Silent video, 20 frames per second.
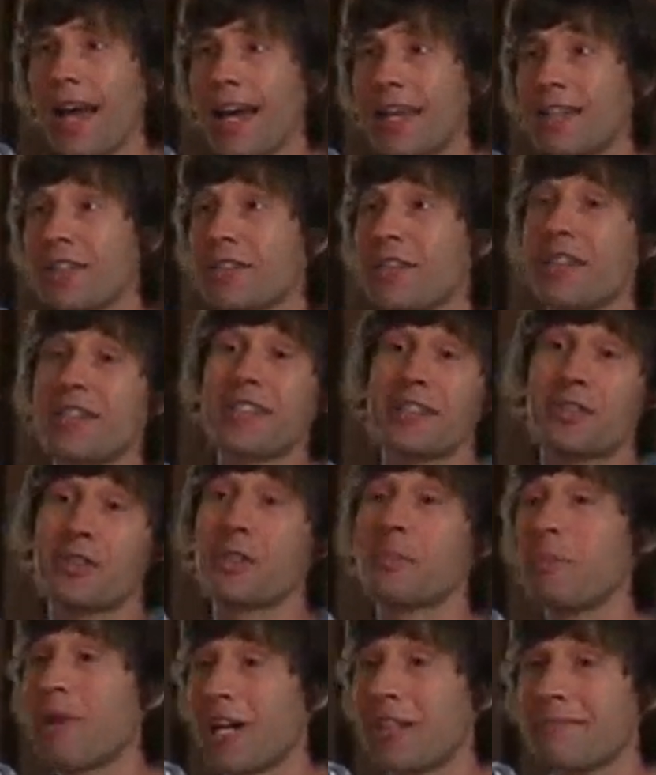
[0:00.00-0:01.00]
And you'll turn into
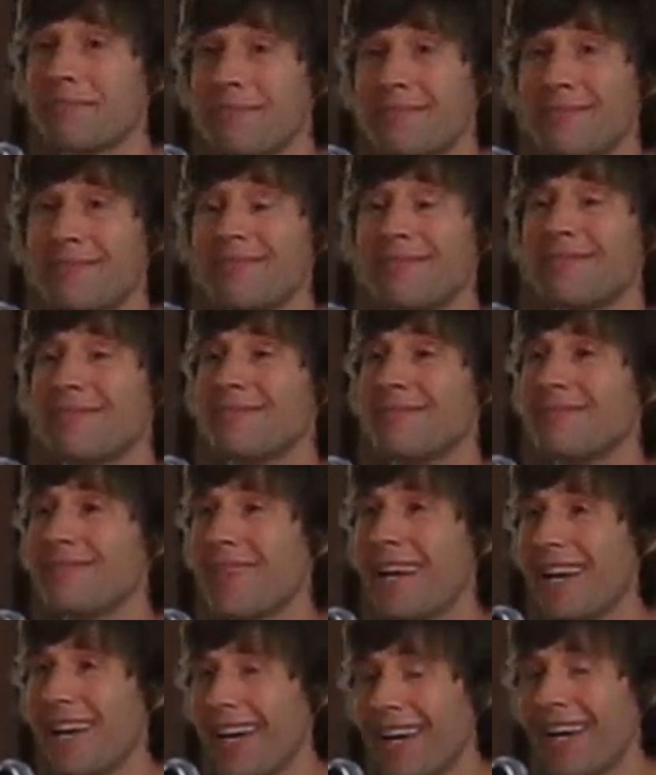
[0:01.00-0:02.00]
a bum.
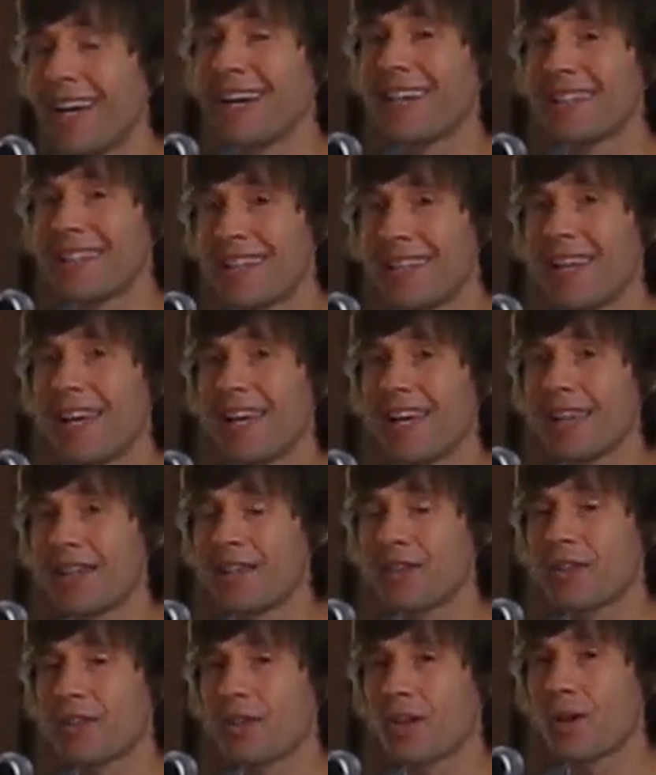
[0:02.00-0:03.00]

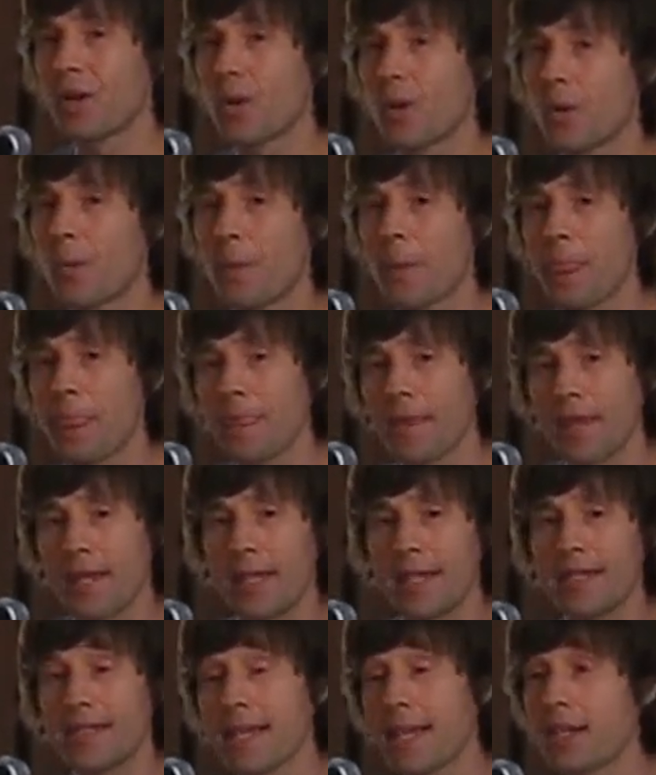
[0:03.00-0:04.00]
And so
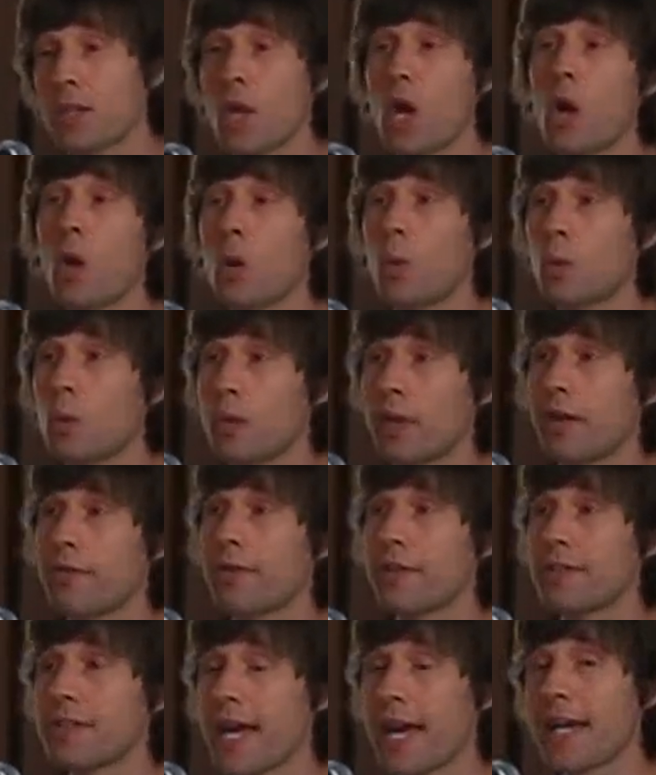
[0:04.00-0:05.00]
he said no when I
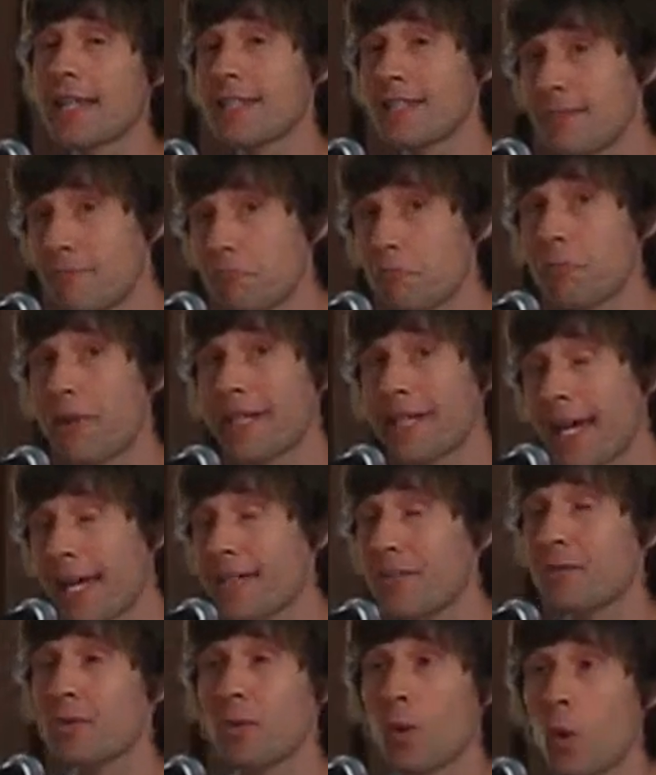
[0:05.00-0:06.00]
first asked him. My
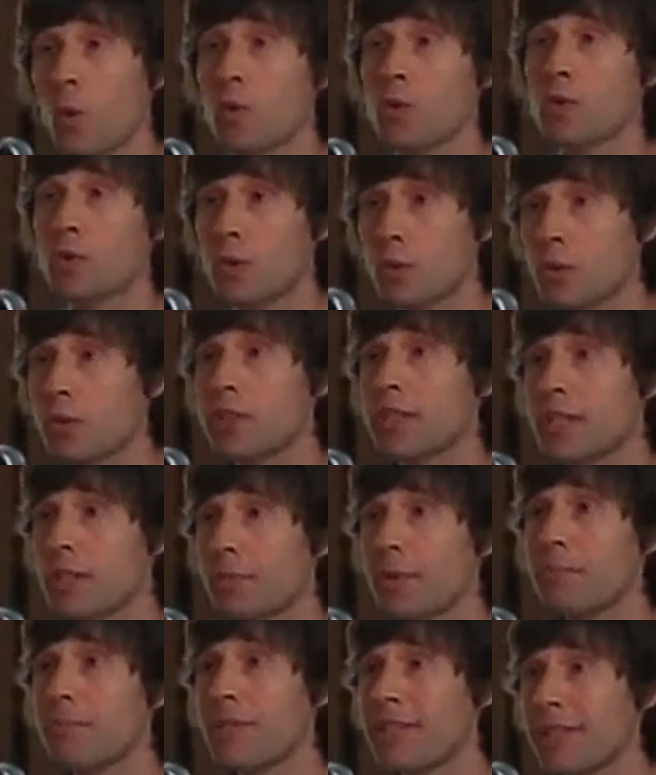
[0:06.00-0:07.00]
dad's real old school,
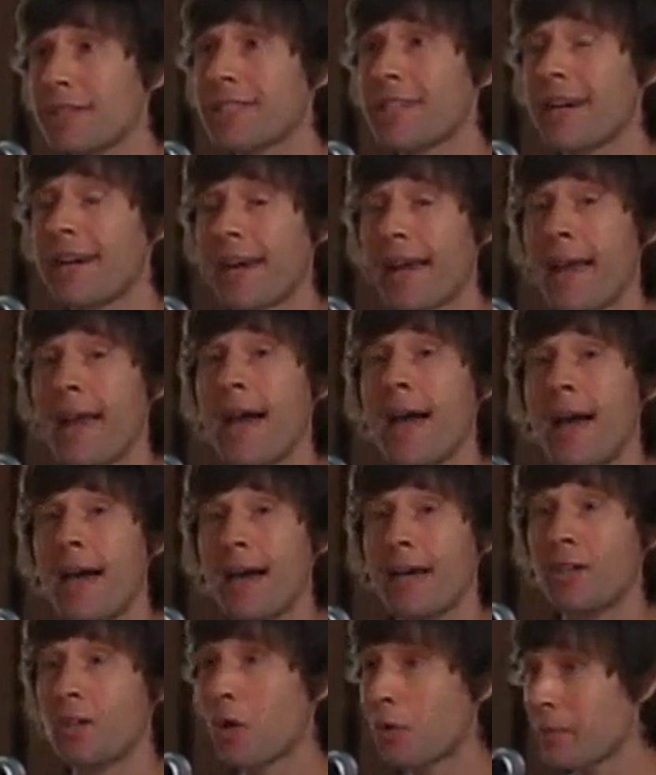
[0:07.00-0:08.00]
disciplined military.
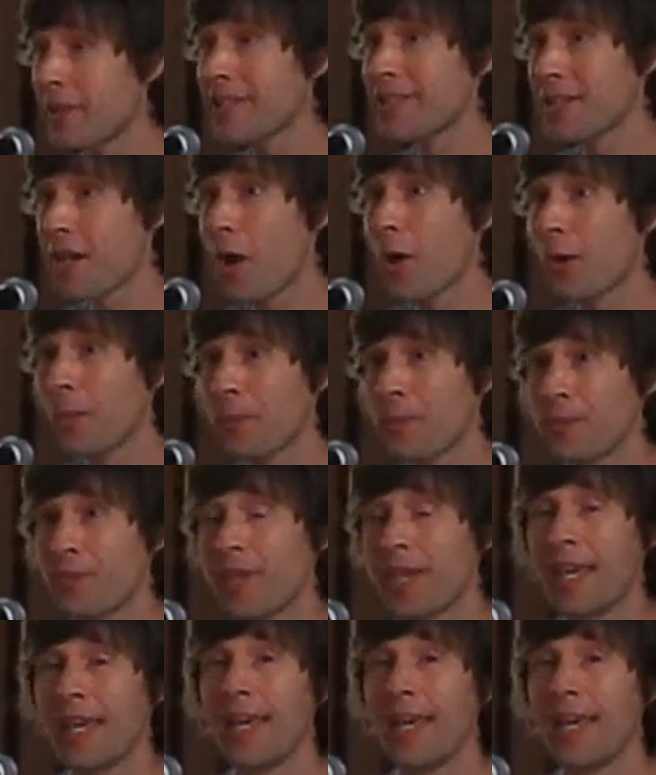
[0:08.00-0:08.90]
No means no.